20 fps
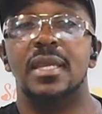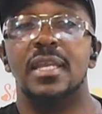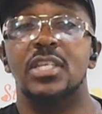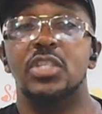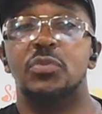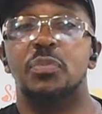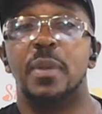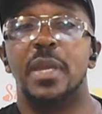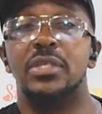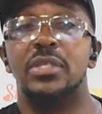
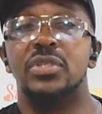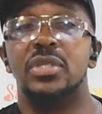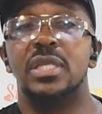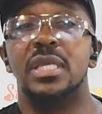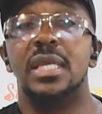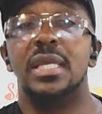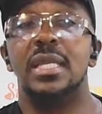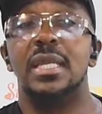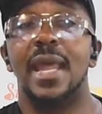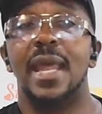
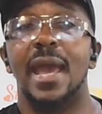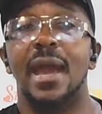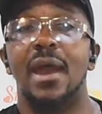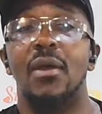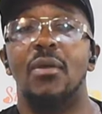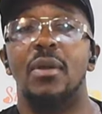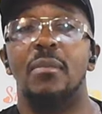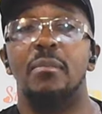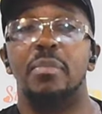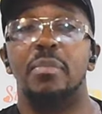especially
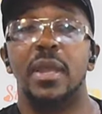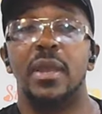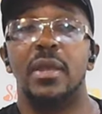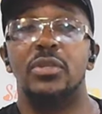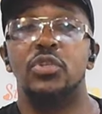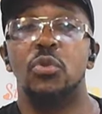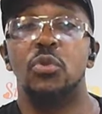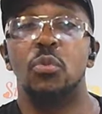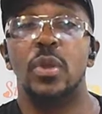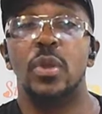now
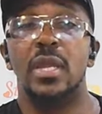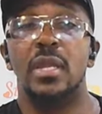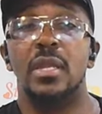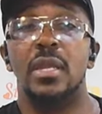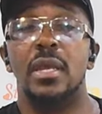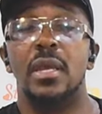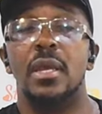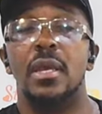compared to when